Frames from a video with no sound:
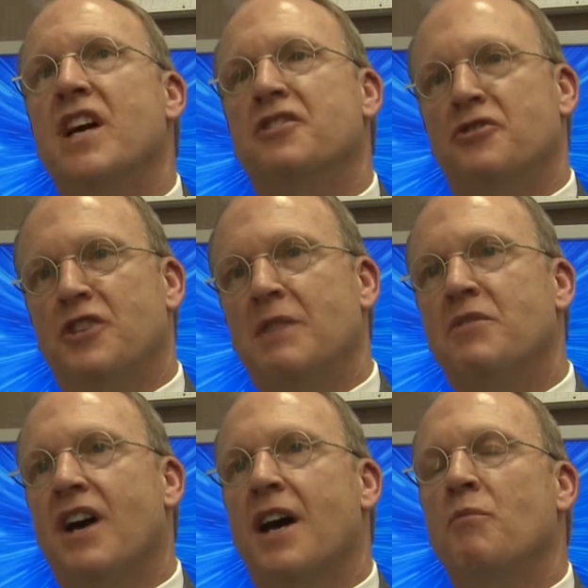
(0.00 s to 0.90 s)
At the
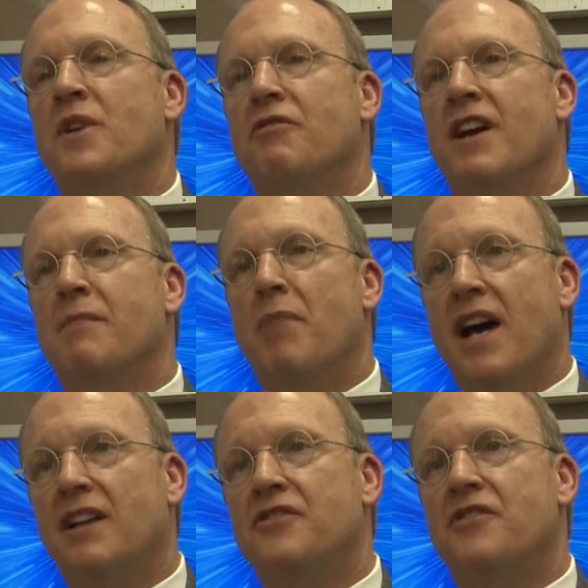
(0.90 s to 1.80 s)
same time, we try to
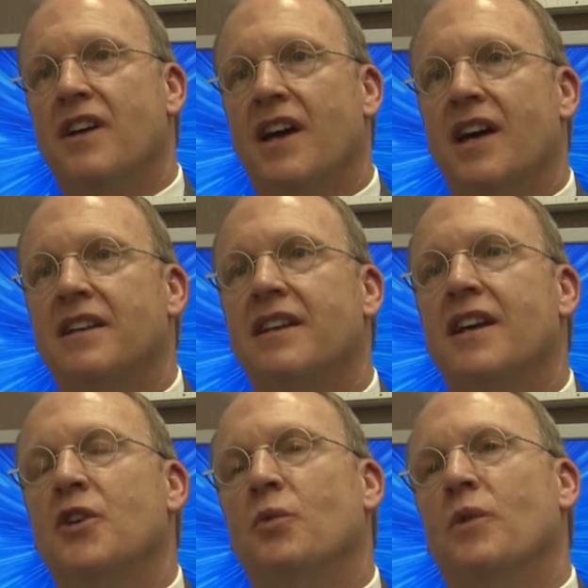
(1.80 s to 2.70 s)
balance that
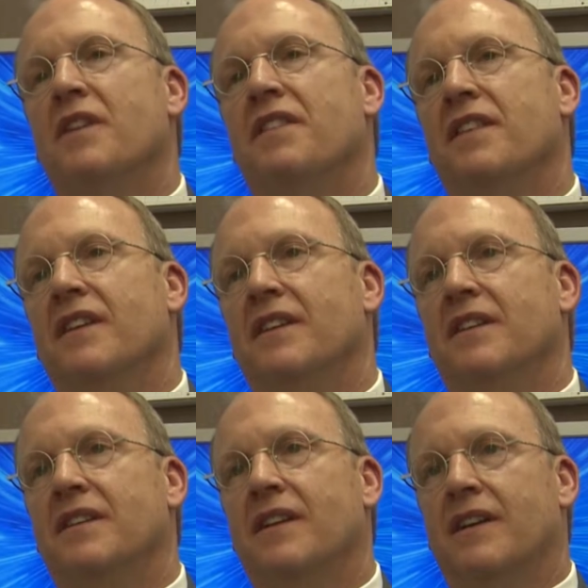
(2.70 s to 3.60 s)
with
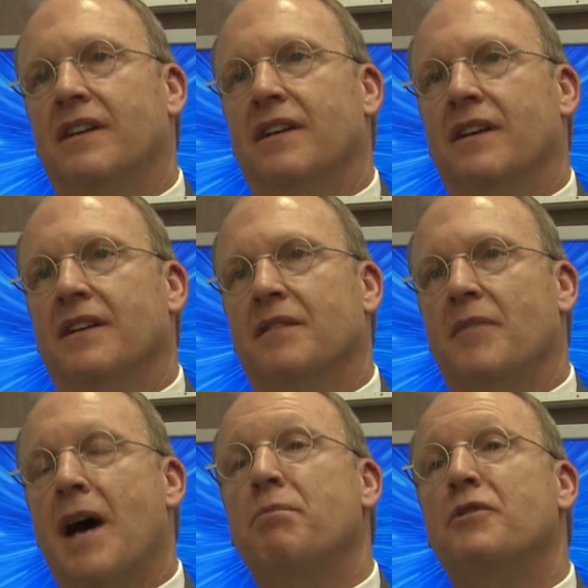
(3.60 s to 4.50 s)
the
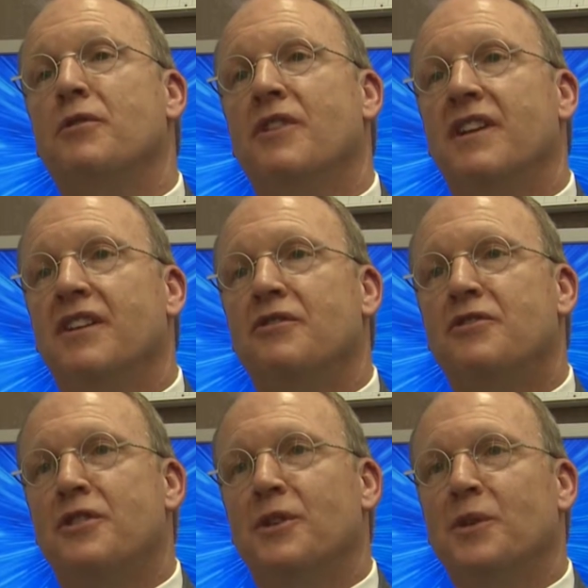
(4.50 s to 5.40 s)

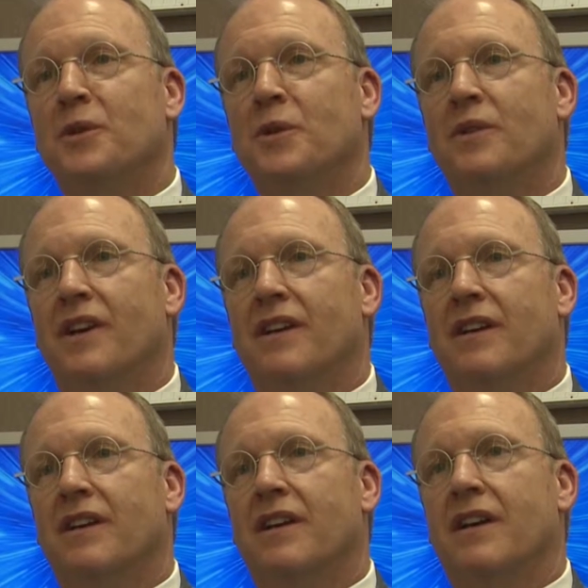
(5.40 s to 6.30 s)
opportunities to
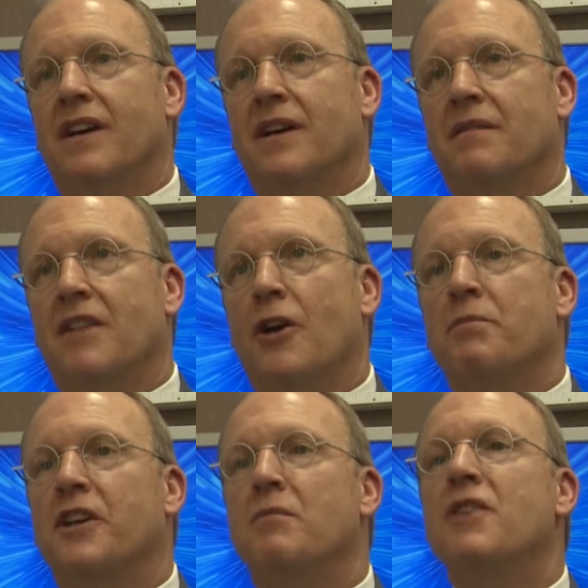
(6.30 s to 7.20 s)

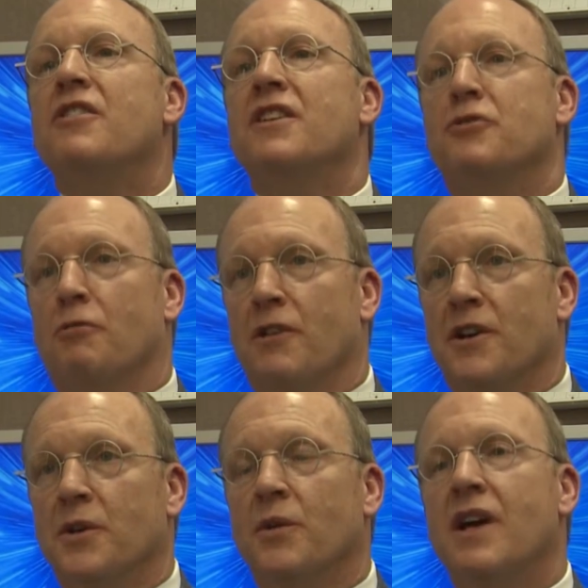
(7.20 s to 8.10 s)
help the communities
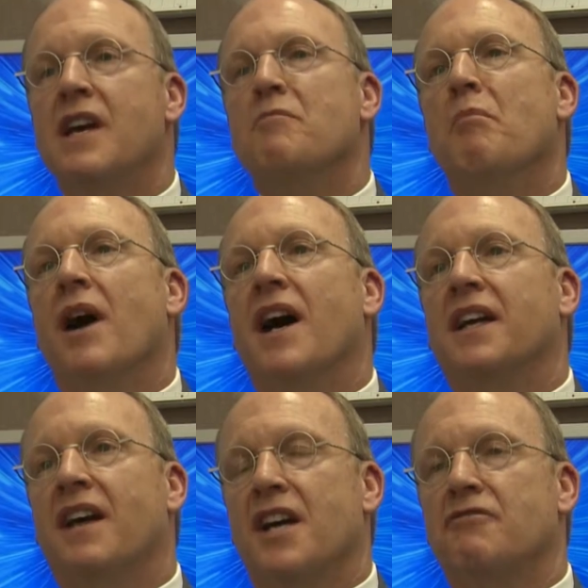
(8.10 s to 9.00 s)
grow
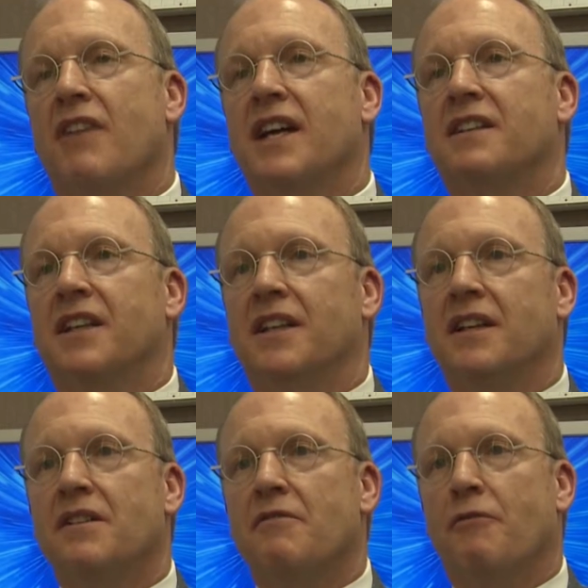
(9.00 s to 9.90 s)
by
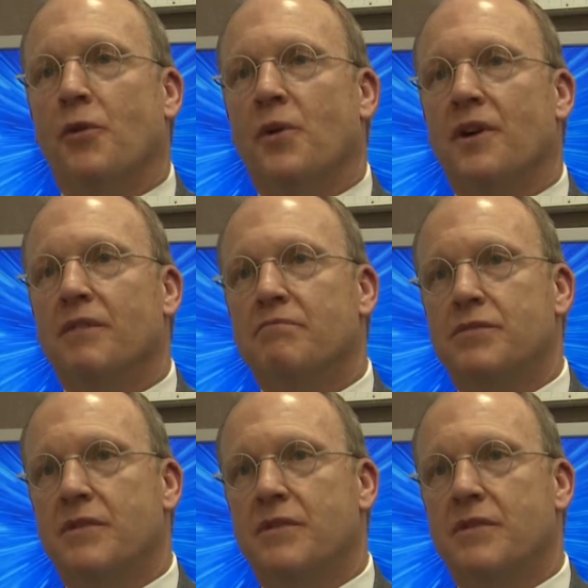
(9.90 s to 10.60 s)
contracting for